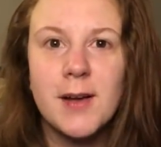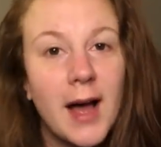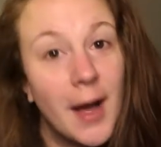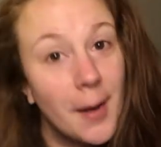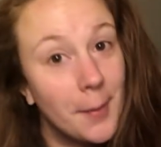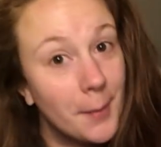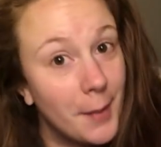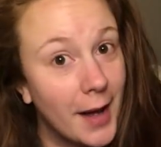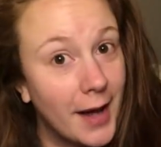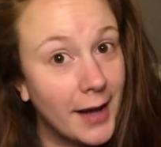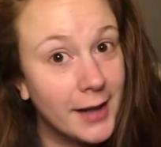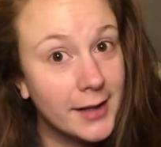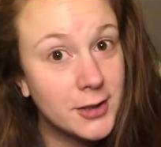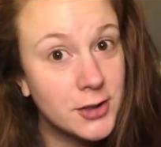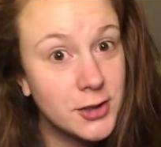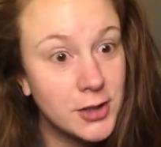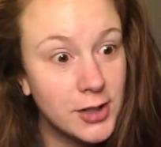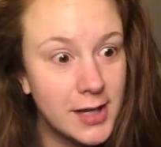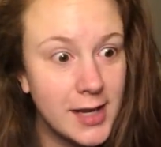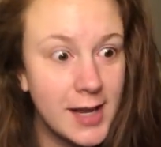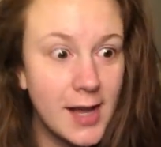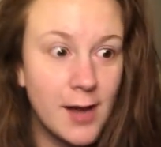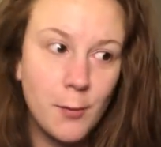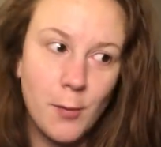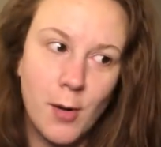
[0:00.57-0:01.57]
I'm
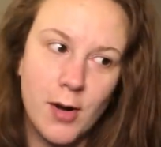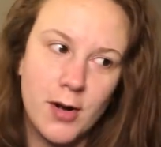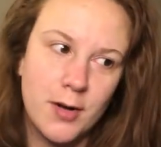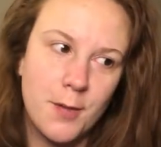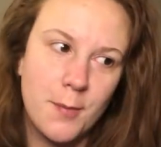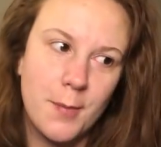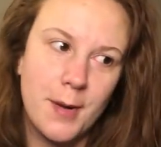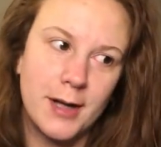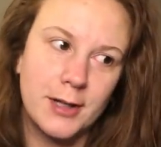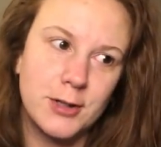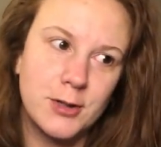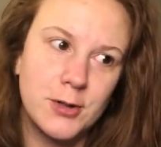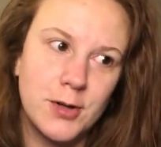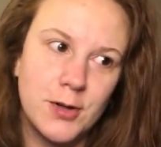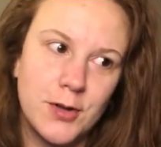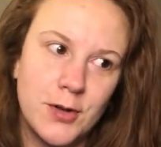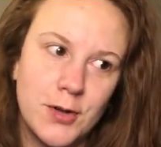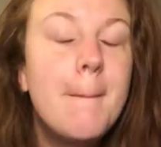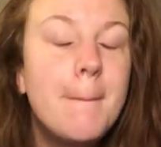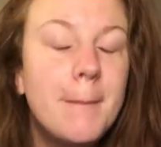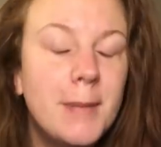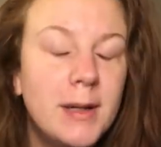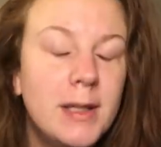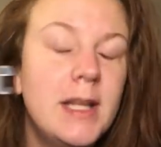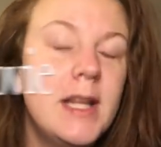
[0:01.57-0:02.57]
Ashley, and welcome back to another
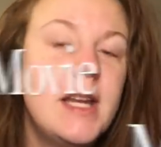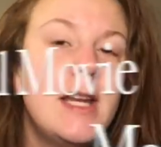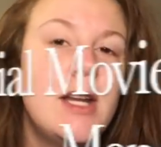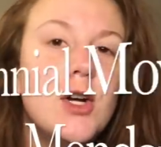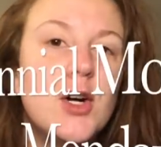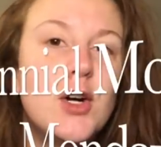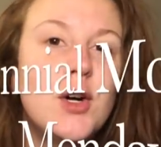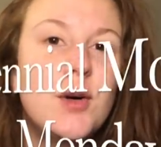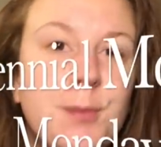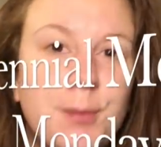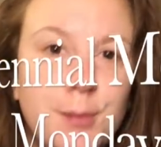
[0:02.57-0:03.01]
Millennial